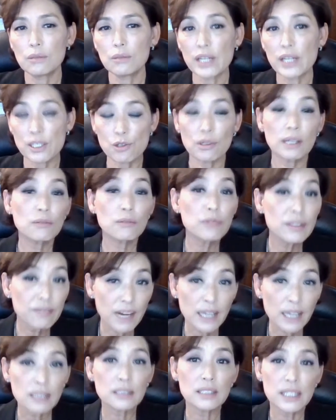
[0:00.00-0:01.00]
restaurant
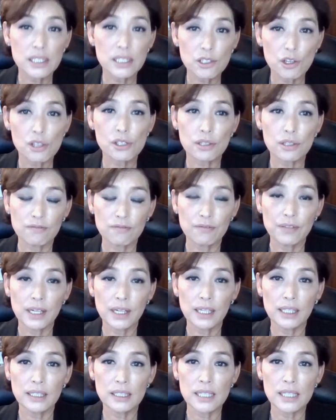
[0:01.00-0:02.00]
revitalization
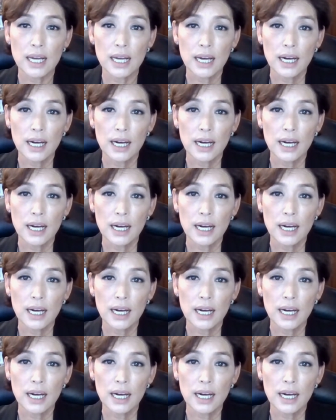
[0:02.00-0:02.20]
fund